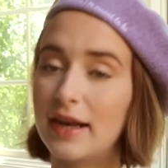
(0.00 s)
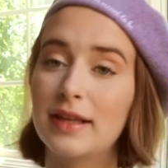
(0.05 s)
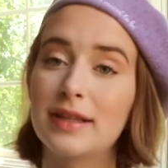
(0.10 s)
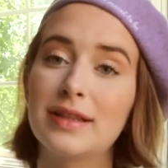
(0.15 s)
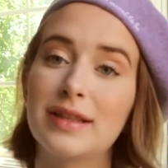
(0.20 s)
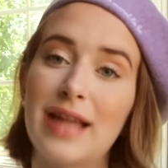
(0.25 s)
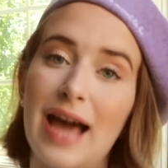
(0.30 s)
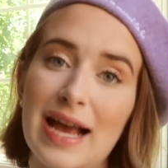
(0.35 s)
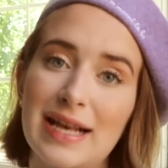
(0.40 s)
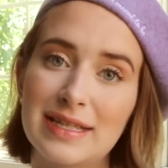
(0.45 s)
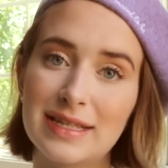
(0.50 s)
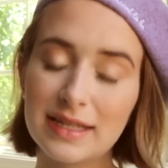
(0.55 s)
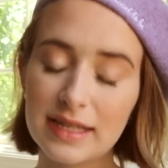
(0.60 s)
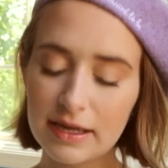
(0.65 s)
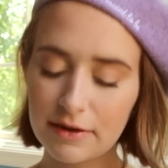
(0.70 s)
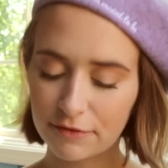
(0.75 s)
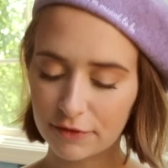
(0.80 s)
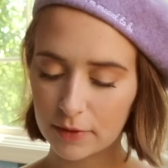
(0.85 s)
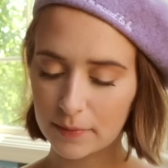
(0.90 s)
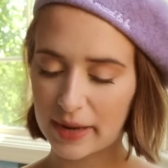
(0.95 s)

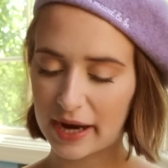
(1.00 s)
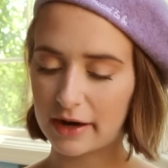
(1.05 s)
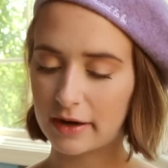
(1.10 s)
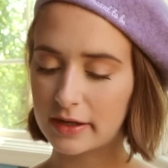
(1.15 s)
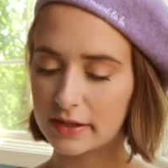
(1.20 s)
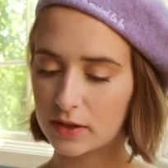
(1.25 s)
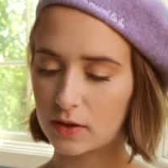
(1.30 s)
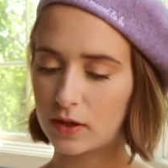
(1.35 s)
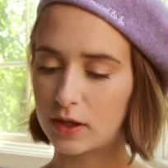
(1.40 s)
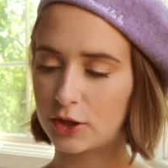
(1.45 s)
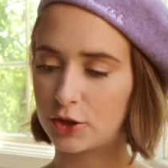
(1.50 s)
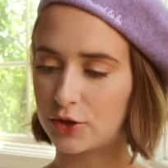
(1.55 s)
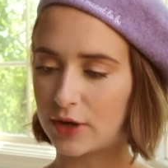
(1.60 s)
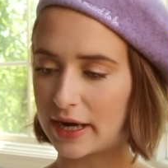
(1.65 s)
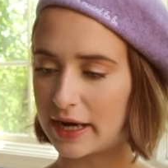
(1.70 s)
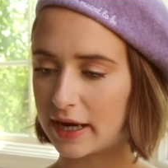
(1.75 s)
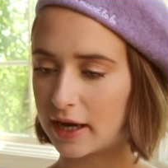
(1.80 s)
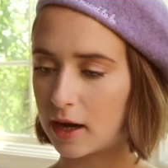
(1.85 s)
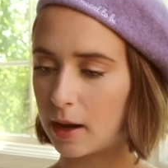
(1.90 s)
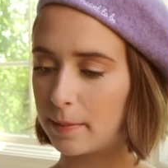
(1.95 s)
lastly, from Arizona
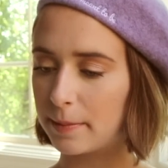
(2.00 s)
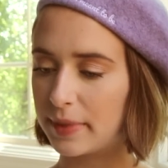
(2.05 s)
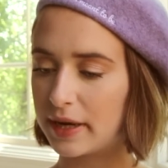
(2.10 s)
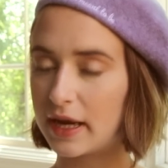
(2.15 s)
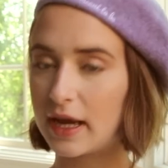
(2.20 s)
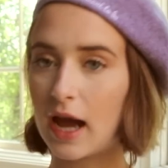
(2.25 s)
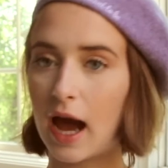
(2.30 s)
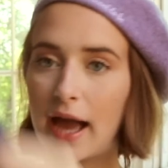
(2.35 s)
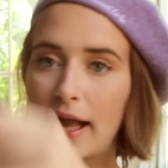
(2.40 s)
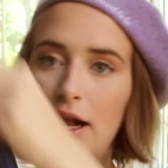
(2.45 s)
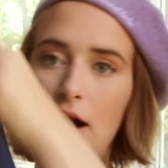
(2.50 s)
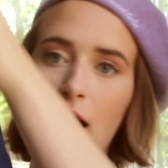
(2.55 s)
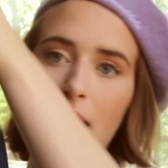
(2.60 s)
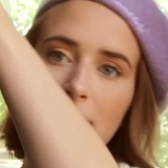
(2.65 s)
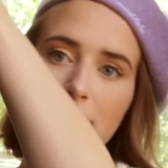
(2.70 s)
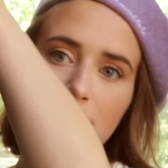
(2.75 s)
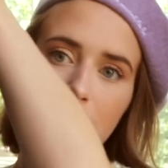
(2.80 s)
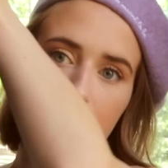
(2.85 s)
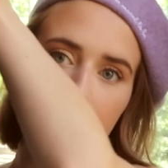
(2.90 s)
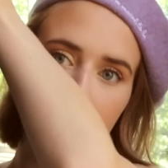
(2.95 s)
Trading Company, I
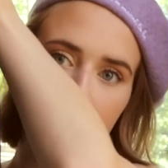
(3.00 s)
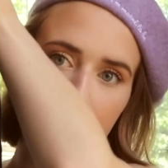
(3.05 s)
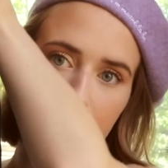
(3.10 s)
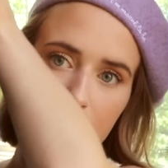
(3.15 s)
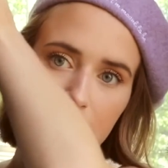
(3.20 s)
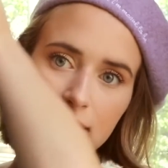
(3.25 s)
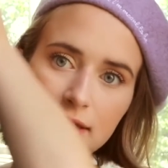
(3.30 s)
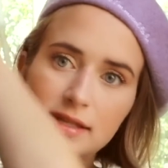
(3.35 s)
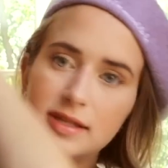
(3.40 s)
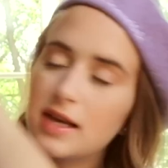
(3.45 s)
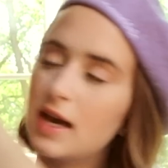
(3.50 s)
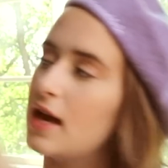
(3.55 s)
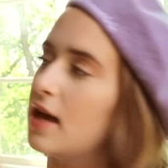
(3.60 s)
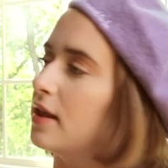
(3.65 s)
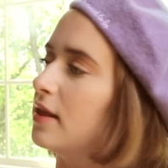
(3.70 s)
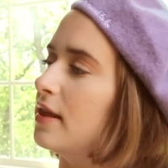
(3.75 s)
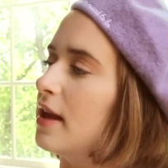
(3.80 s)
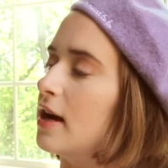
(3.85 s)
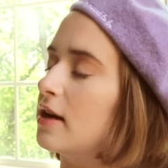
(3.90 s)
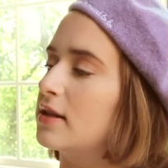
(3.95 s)
got these.
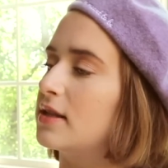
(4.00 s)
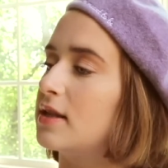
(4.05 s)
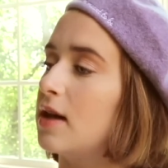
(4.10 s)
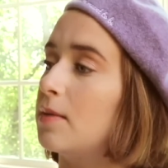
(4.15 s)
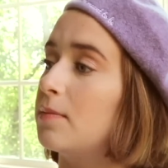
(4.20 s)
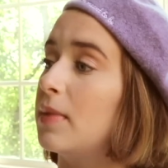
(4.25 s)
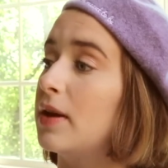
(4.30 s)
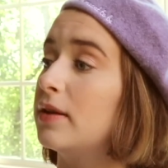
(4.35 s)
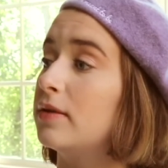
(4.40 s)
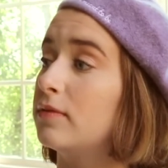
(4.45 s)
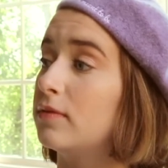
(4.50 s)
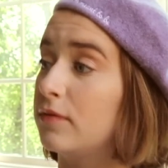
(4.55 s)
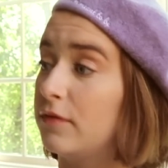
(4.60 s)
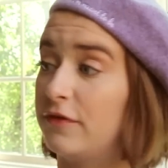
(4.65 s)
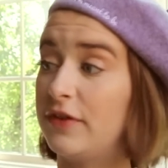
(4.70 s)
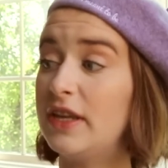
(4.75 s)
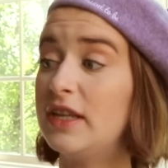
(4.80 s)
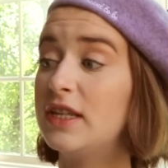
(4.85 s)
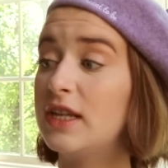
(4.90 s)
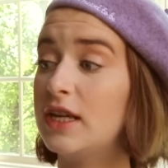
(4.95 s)
They're some
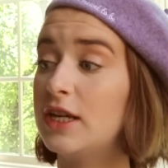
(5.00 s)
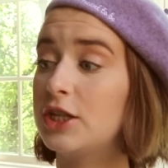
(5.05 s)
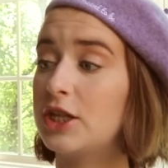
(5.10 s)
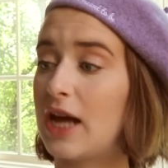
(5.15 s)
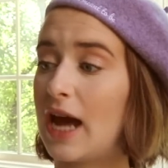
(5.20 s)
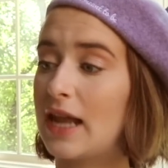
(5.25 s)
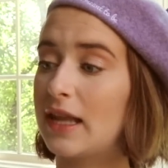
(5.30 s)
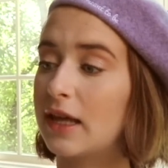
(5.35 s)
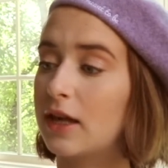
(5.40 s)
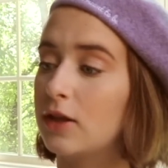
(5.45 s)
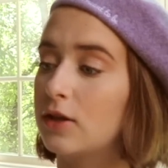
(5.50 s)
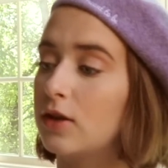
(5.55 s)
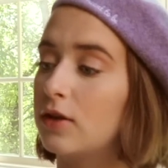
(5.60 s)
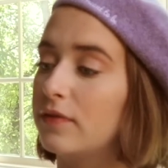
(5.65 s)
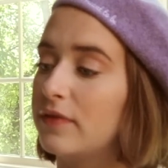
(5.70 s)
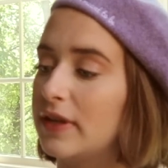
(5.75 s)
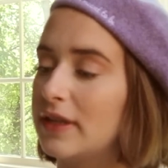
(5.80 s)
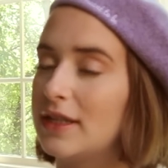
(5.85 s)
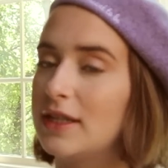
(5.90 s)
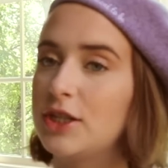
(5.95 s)
vintage, it had like a little
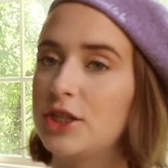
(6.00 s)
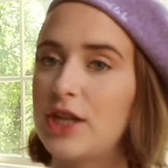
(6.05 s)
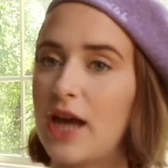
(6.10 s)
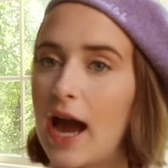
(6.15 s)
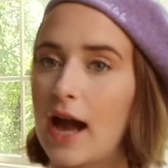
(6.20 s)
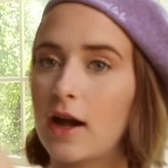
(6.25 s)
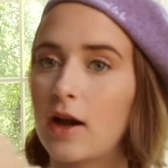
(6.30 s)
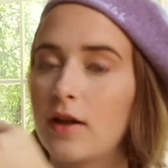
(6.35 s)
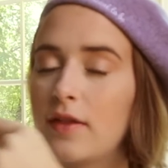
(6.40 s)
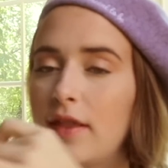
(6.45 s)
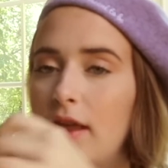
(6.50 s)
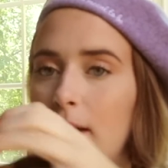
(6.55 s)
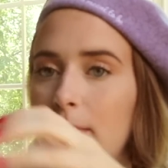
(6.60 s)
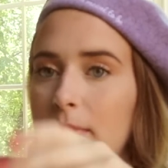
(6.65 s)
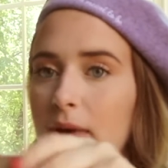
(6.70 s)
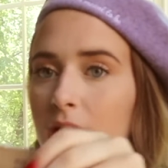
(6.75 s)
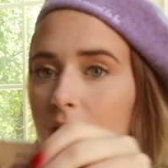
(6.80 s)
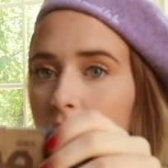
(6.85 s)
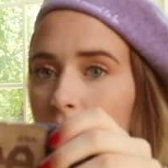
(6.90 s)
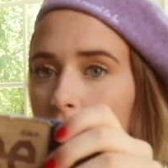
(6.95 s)
vintage tag on them.
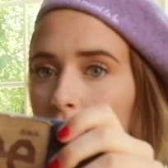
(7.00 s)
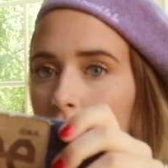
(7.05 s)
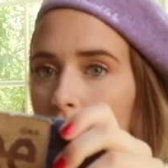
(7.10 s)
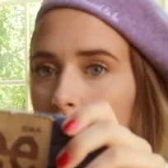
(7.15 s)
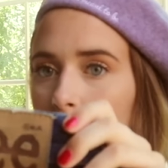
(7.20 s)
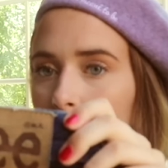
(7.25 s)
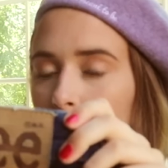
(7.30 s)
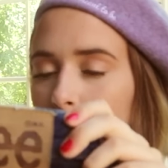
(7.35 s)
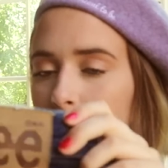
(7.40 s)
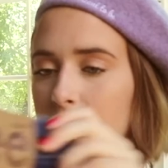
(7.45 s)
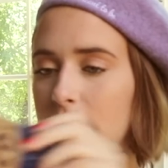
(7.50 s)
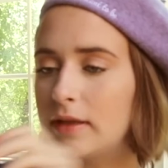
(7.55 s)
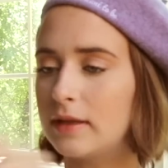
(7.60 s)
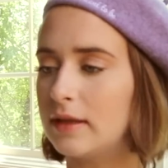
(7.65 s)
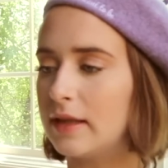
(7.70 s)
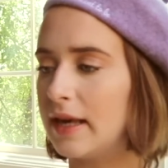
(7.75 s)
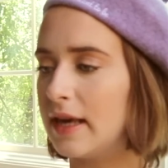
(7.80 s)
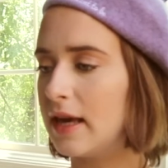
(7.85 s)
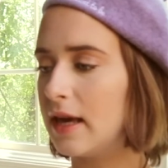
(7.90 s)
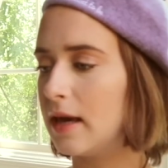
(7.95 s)

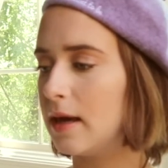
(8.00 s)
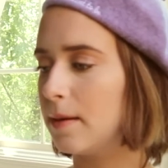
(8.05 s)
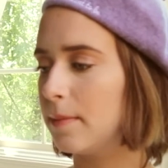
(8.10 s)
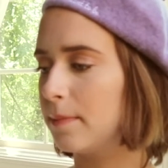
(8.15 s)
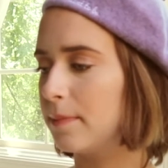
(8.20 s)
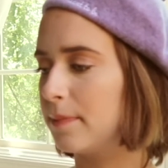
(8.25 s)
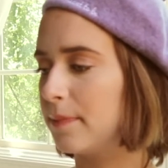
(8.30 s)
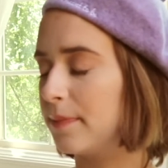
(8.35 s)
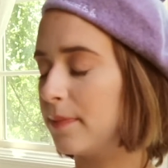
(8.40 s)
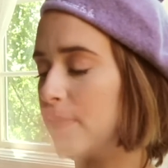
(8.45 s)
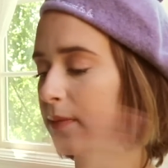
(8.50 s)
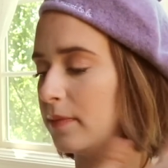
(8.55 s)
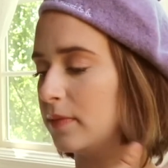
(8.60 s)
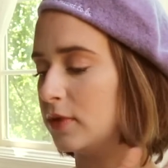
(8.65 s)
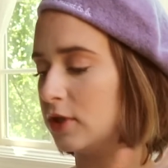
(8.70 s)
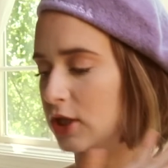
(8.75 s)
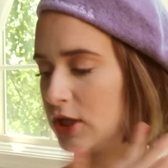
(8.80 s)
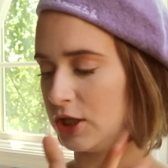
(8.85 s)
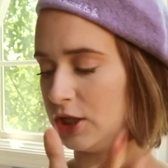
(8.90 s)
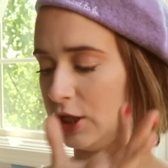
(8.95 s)
Lee
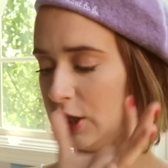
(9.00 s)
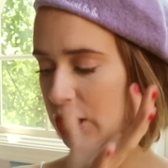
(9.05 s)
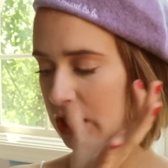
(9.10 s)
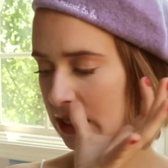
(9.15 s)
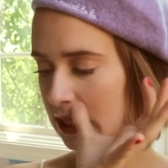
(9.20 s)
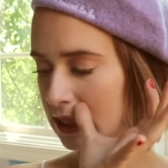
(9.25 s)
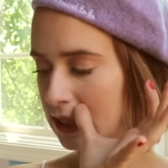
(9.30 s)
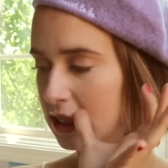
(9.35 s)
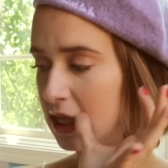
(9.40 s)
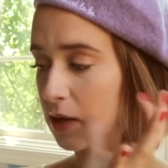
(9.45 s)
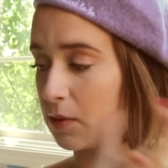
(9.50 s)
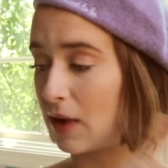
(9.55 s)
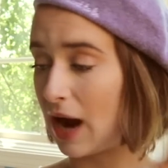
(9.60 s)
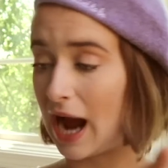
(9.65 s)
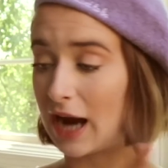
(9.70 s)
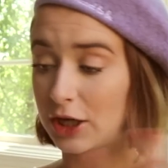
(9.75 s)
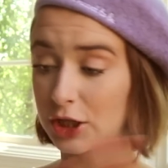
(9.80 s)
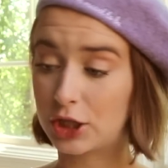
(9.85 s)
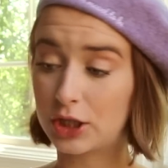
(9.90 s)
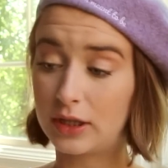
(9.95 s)
just jeans. They were
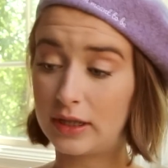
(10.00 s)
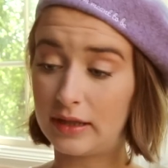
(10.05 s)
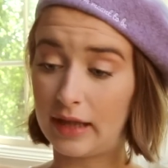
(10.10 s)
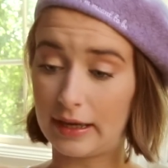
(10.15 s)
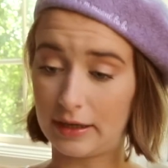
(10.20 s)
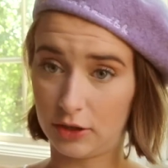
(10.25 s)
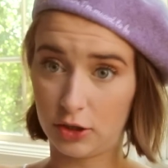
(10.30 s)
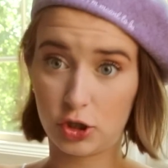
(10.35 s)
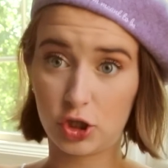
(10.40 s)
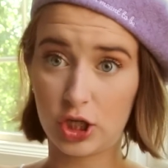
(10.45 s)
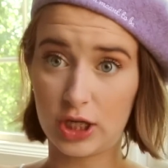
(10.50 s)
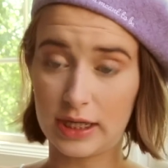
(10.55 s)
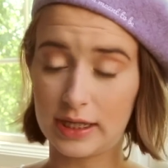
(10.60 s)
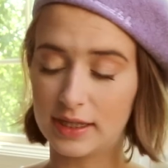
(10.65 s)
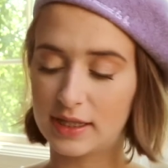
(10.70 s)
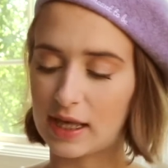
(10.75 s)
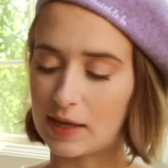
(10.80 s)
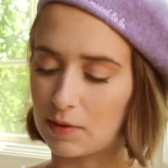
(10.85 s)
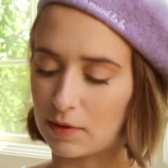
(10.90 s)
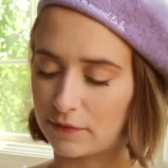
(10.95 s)
actually like
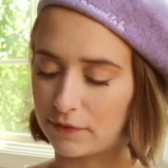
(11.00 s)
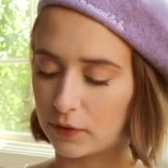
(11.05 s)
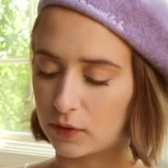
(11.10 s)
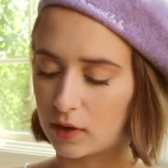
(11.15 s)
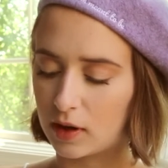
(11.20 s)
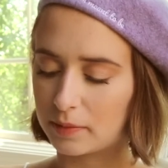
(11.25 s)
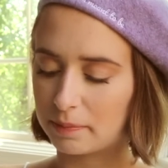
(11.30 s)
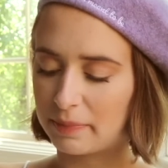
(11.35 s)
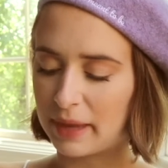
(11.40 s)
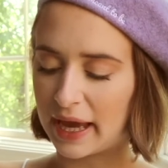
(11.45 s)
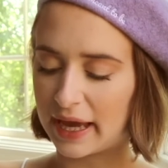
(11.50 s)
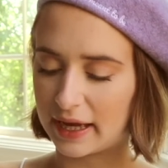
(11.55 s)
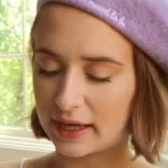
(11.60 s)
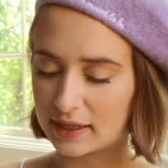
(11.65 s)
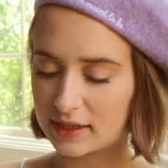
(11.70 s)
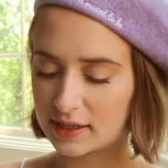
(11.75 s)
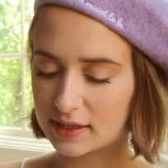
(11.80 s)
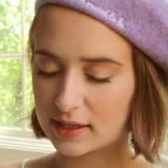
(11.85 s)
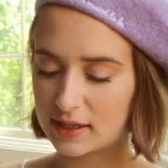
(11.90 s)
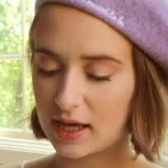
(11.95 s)
jeans, they were full on
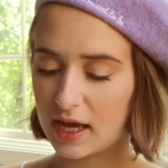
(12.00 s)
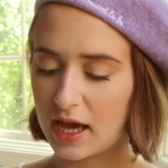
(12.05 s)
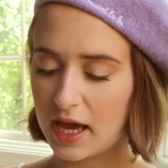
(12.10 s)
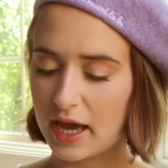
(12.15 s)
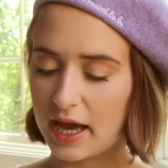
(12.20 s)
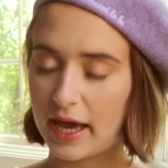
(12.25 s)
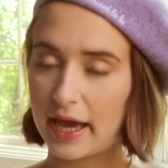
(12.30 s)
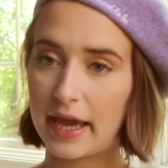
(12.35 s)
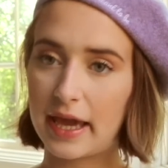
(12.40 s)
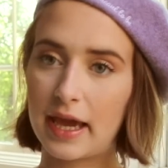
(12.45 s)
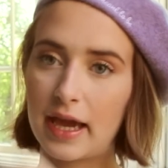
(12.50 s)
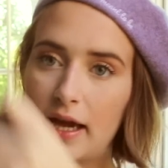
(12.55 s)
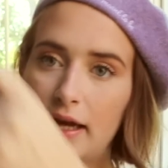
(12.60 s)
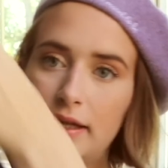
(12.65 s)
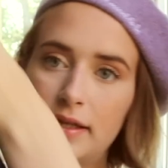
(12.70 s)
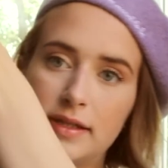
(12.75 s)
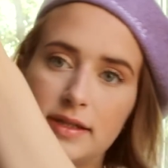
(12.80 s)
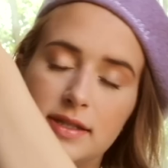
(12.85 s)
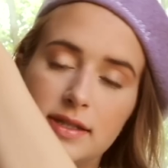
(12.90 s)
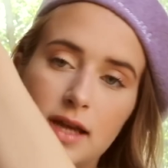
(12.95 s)
pants.
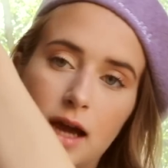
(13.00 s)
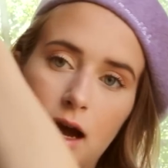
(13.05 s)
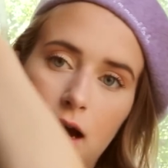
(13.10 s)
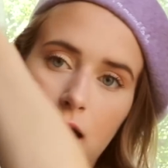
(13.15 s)
And